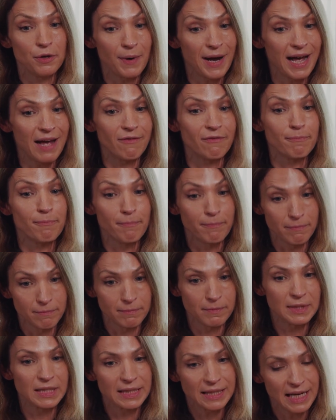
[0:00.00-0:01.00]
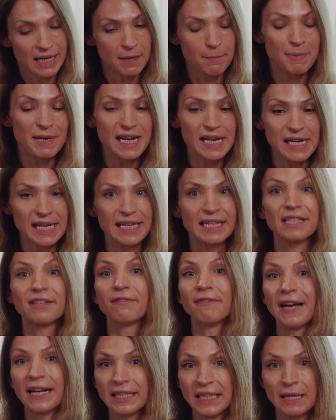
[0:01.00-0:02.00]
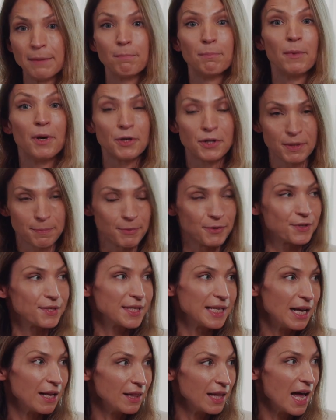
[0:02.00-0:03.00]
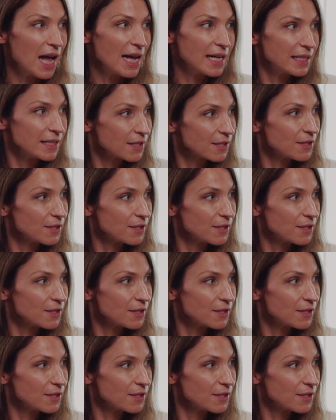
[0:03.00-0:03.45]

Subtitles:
have cytopenias affecting multiple cell lines.